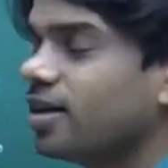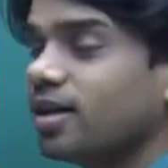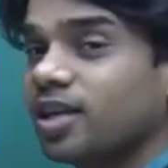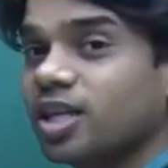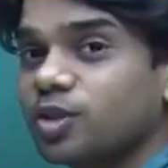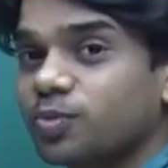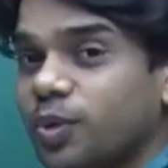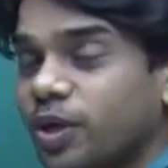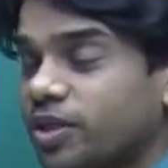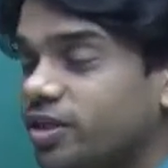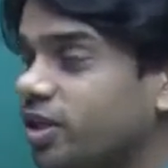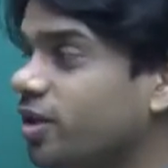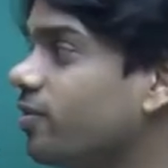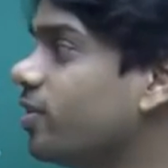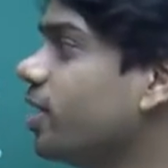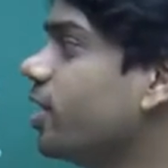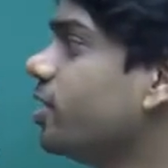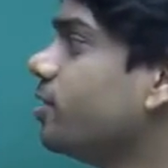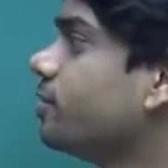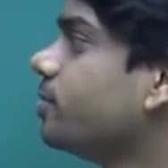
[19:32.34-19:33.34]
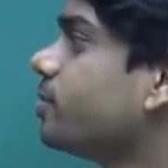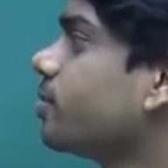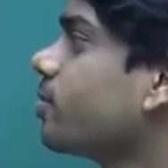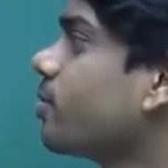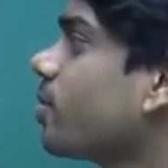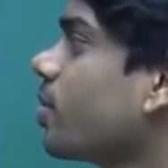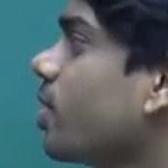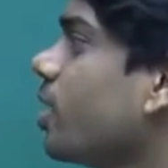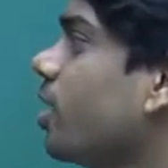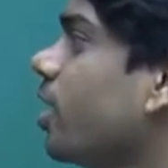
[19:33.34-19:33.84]
respectively.
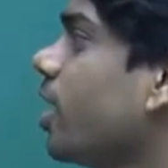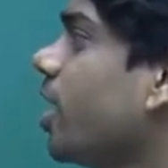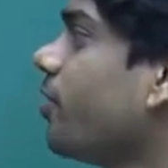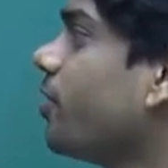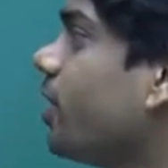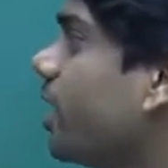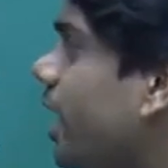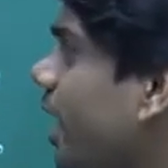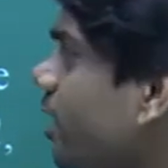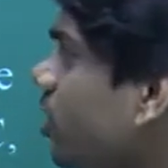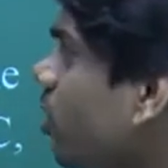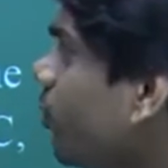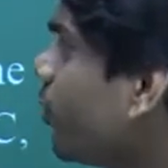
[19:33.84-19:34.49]
If the length